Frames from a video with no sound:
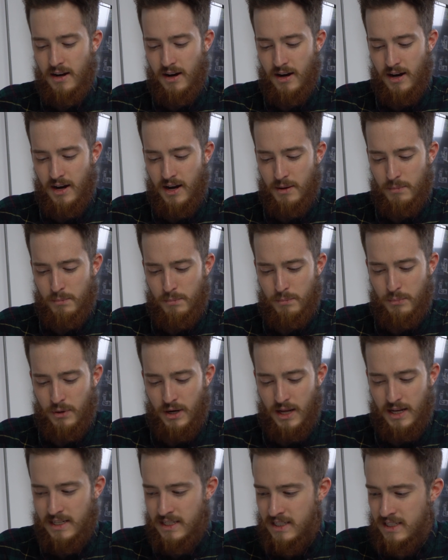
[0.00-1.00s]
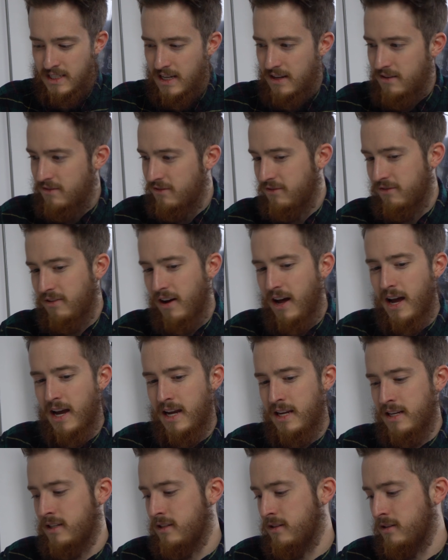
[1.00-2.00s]
but I did
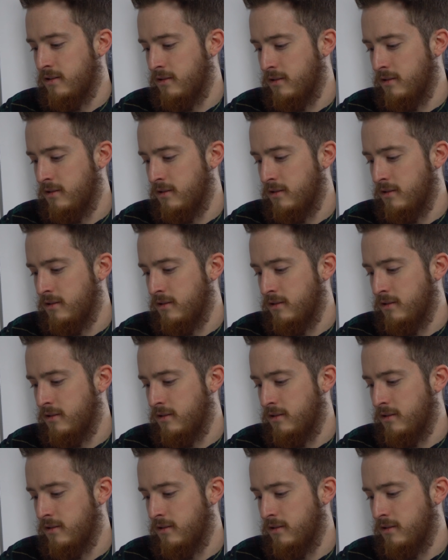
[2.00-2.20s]
find